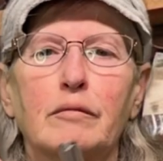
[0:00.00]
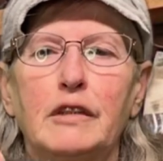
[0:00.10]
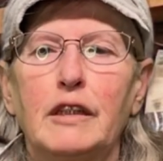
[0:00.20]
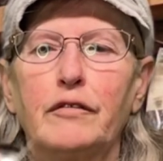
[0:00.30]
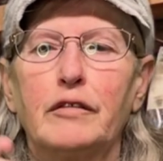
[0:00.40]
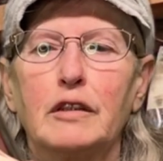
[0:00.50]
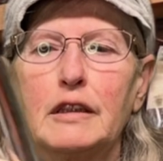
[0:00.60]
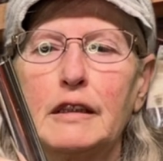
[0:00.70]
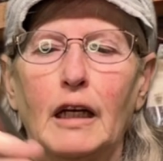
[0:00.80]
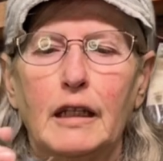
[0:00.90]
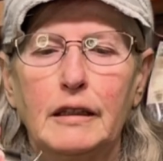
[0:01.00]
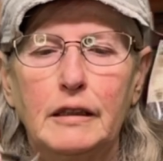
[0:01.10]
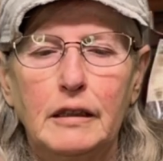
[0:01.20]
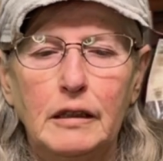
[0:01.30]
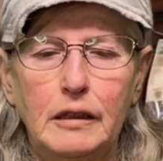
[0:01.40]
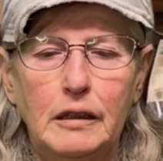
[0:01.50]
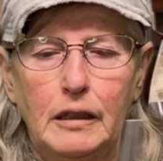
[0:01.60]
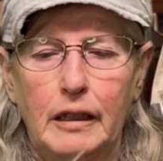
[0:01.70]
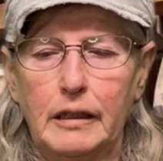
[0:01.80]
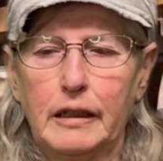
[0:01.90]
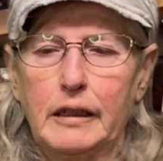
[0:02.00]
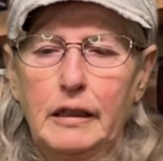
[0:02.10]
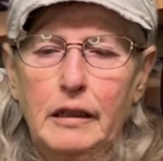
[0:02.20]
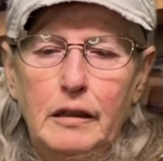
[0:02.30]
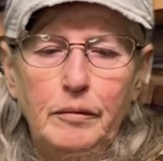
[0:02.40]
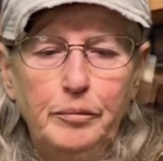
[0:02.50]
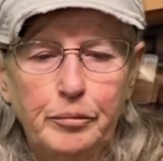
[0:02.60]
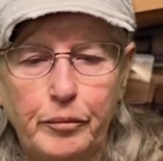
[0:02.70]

different sizes. And again,